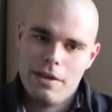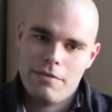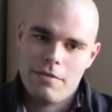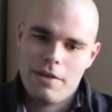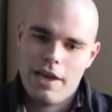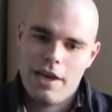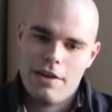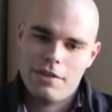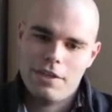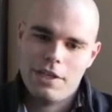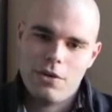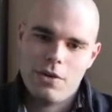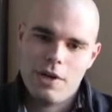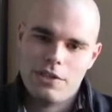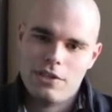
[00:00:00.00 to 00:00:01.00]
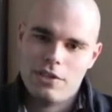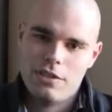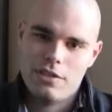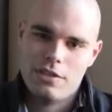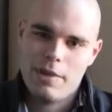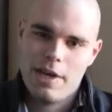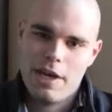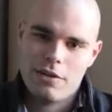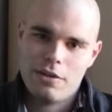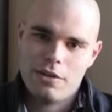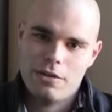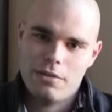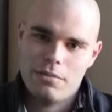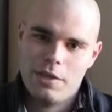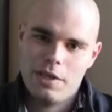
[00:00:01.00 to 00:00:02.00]
If I have any questions about
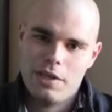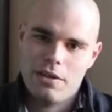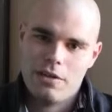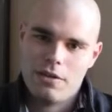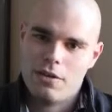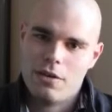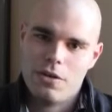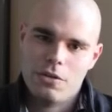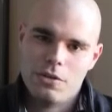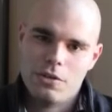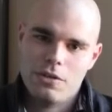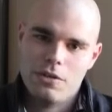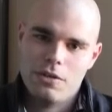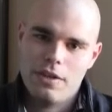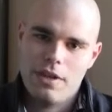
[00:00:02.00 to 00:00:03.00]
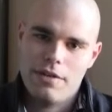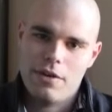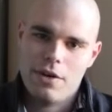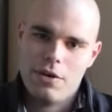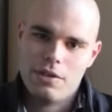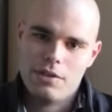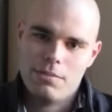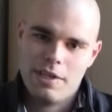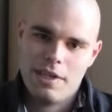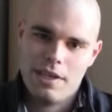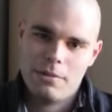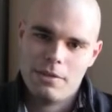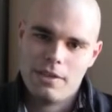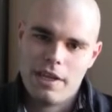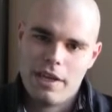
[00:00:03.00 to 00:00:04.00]
Kunming or culture, they've always been
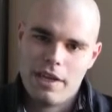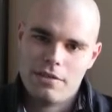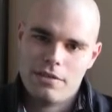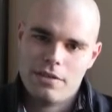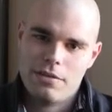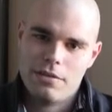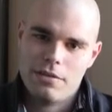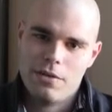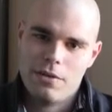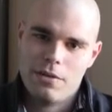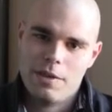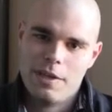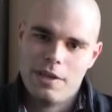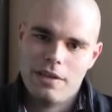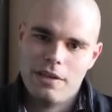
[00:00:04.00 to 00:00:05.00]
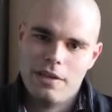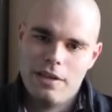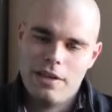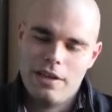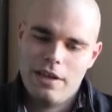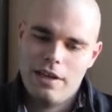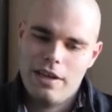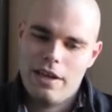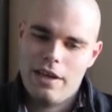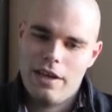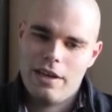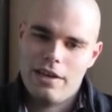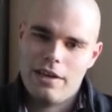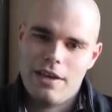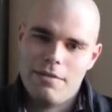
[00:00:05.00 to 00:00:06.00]
able to answer for me,
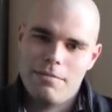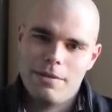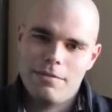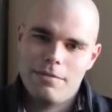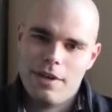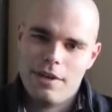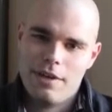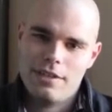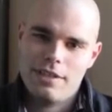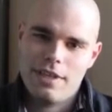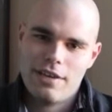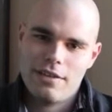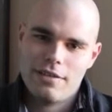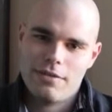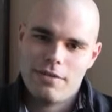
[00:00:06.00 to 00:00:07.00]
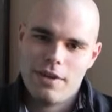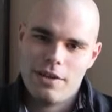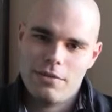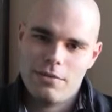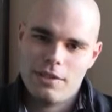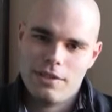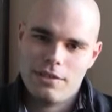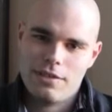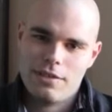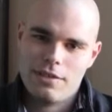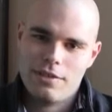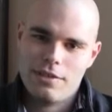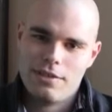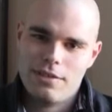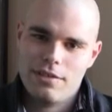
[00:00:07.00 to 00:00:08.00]
and I've been very satisfied with their
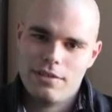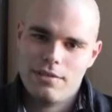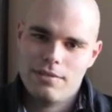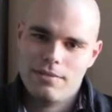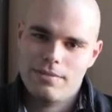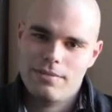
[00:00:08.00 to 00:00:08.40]
services.